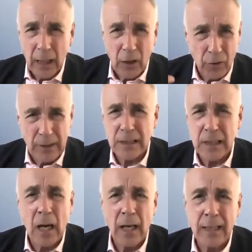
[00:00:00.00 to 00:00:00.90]

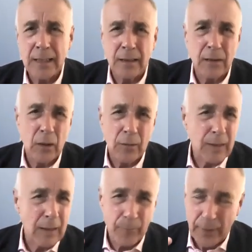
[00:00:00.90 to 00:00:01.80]
criticized, that, you
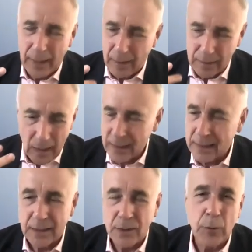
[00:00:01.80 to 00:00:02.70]
know, their
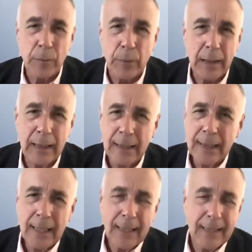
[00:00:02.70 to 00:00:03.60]
license would be
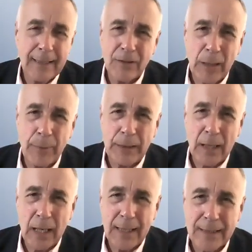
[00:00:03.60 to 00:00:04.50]

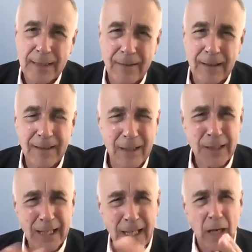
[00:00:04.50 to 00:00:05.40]
jeopardized. There was
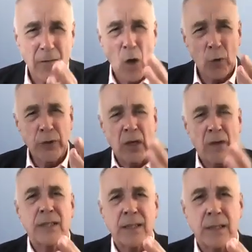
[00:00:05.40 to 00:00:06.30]
a kind of whole
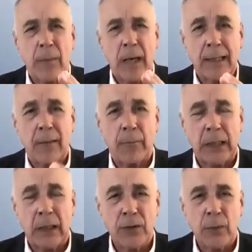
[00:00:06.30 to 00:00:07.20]
nervousness about that
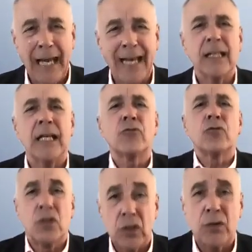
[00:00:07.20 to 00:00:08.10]
because we hadn't
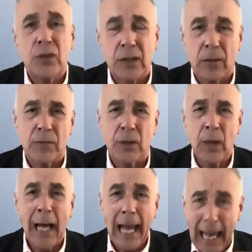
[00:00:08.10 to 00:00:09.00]
introduced them to
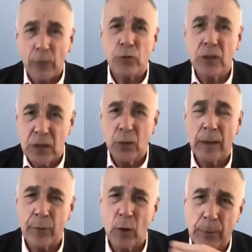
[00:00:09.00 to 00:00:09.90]
how to do
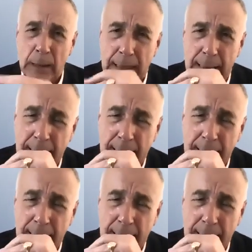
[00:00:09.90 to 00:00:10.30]
it properly.